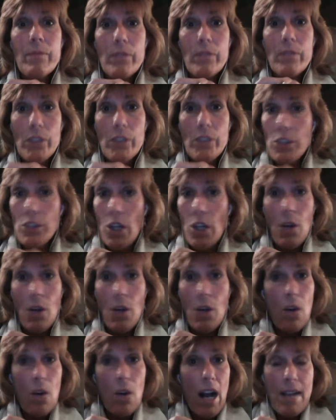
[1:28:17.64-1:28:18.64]
you
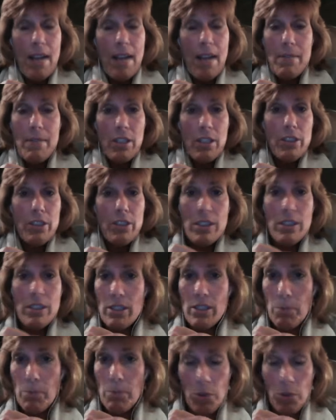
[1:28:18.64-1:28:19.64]
know, I'm here to
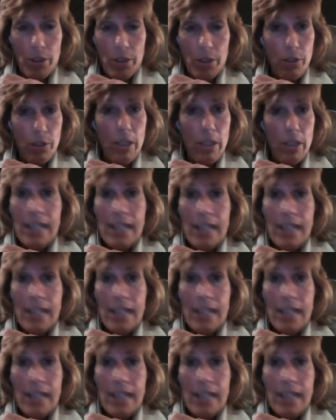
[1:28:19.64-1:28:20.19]
support you.